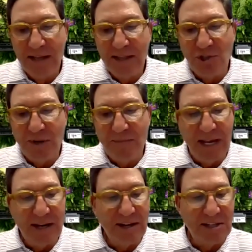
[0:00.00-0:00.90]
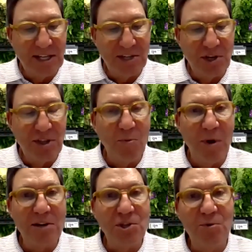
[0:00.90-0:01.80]
that she made a decision that
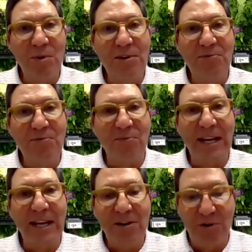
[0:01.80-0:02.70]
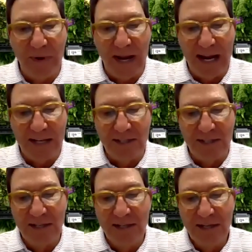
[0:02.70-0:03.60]
while she wouldn't forget her past,